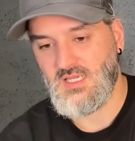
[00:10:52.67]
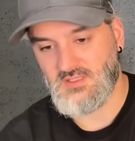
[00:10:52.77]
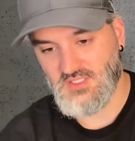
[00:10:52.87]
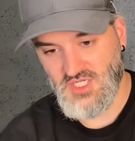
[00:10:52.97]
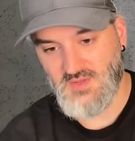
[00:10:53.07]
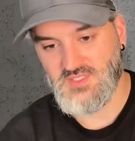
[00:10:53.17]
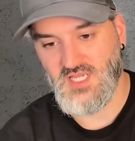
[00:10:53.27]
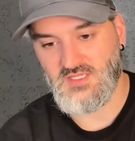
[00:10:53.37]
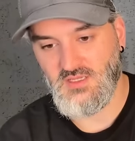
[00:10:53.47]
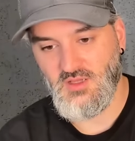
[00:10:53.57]
And the chap
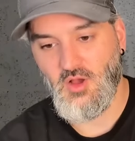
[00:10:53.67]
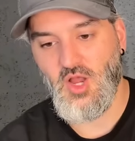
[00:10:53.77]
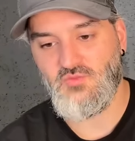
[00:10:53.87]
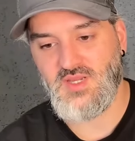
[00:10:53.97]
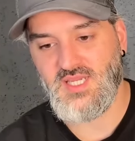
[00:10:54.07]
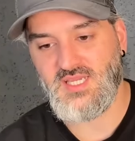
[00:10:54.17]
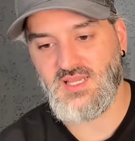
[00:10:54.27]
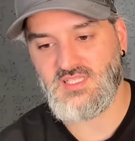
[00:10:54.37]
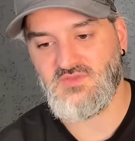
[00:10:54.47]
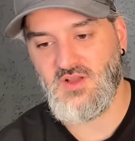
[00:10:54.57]
said, hi Ricky,
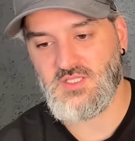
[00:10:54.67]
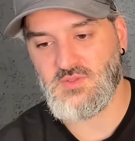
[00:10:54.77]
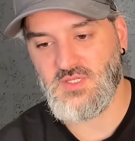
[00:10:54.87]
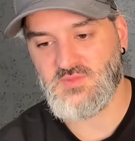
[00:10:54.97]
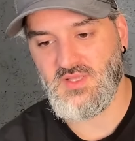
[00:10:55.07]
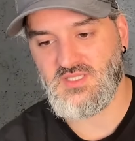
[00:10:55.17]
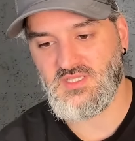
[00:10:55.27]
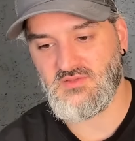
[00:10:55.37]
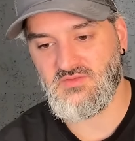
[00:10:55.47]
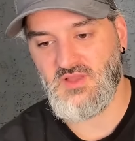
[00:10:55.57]
that's far too
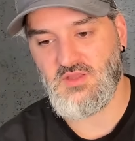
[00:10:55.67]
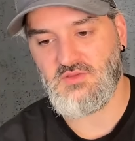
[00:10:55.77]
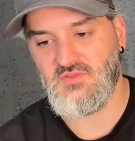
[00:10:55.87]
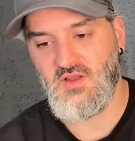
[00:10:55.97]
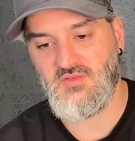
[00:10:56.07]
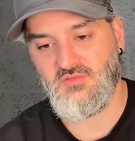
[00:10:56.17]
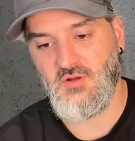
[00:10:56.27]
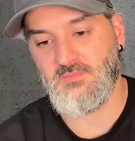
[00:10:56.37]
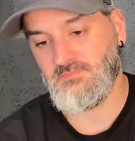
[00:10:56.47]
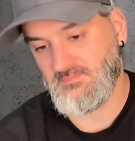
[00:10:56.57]
expensive. Are you far
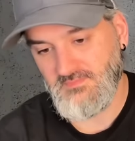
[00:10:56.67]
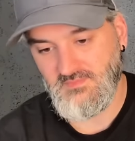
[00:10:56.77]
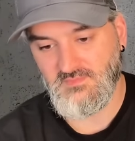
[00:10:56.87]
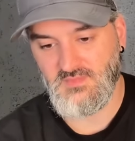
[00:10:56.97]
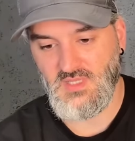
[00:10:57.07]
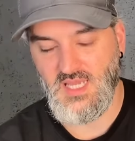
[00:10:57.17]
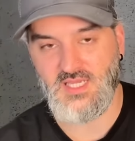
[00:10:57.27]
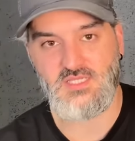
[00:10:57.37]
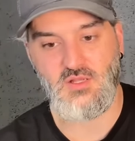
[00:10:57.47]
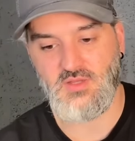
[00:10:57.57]
from
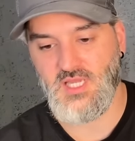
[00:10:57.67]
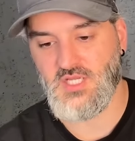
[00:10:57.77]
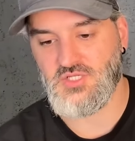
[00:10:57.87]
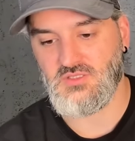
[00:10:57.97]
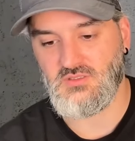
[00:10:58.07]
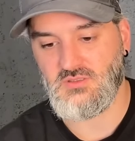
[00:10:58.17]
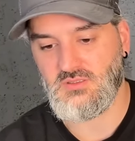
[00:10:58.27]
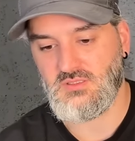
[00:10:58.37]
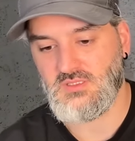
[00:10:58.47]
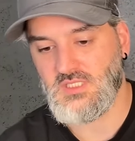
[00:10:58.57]
X location?
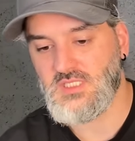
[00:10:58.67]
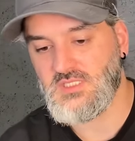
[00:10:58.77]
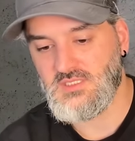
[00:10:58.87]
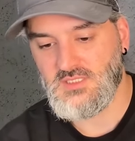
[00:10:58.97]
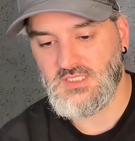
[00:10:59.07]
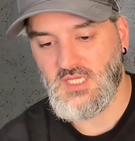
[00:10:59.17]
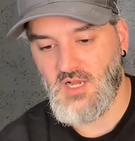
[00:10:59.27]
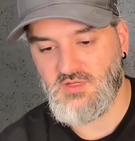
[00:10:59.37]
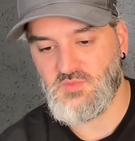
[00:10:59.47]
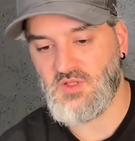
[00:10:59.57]

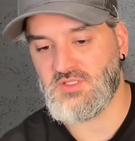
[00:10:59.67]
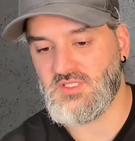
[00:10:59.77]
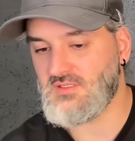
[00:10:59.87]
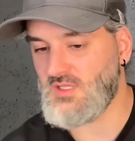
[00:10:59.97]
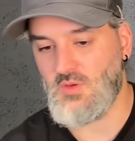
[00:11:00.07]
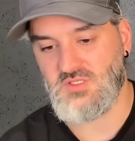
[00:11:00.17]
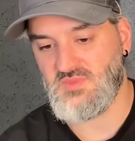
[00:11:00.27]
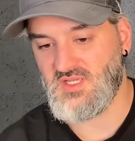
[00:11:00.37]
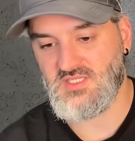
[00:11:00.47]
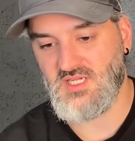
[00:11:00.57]
I responded, I wasn't
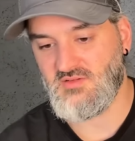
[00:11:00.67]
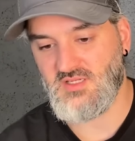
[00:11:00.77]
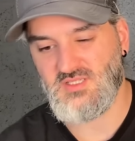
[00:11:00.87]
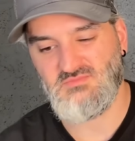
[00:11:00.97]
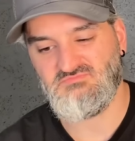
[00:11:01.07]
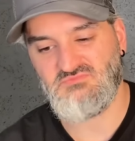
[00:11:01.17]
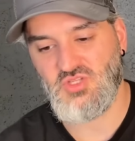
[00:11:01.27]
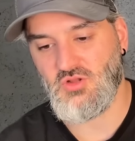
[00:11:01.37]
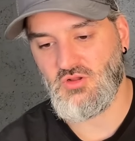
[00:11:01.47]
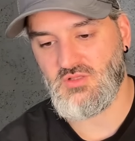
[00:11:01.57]
being serious.
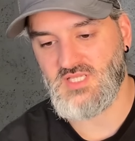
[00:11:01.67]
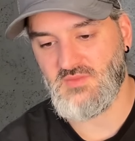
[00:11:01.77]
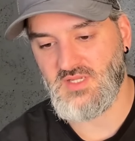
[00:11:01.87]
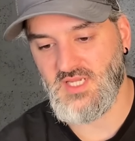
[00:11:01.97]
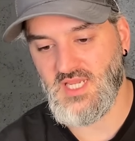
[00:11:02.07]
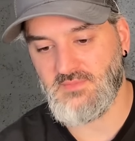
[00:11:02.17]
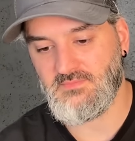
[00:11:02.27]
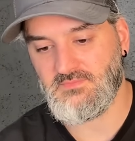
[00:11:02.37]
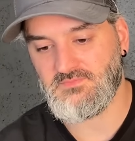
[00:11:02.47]
Do not contact me again.